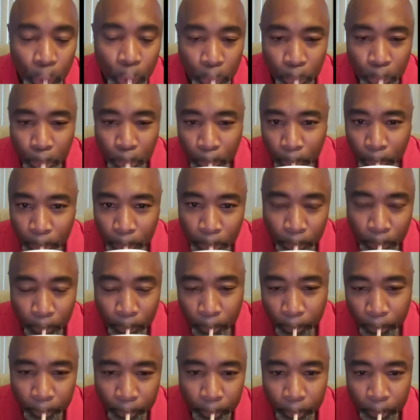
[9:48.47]
little sweet tea,
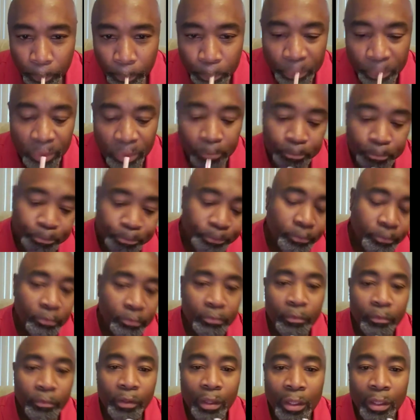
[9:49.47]
you know, down south.
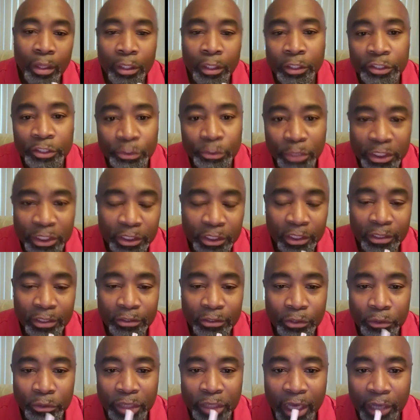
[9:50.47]
Now this McDonald's
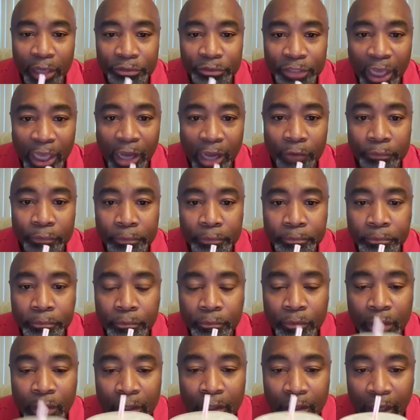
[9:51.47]
cup.
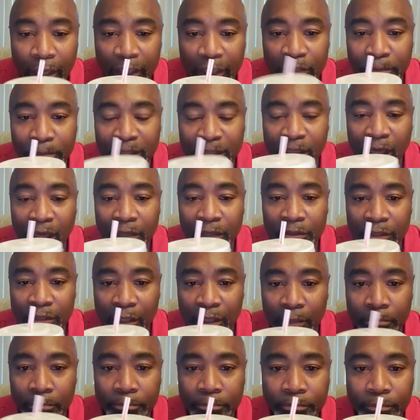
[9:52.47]
Now,
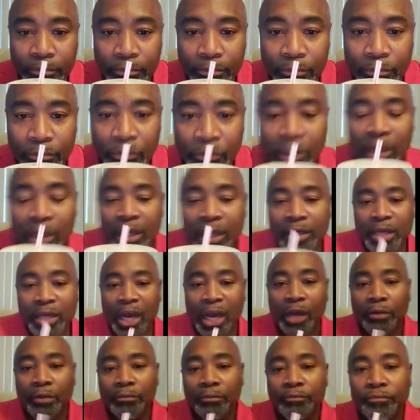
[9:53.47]
once this
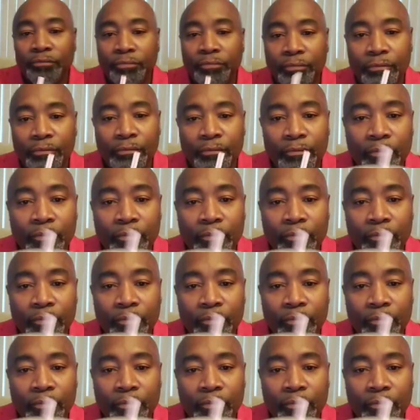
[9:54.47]
cup is empty,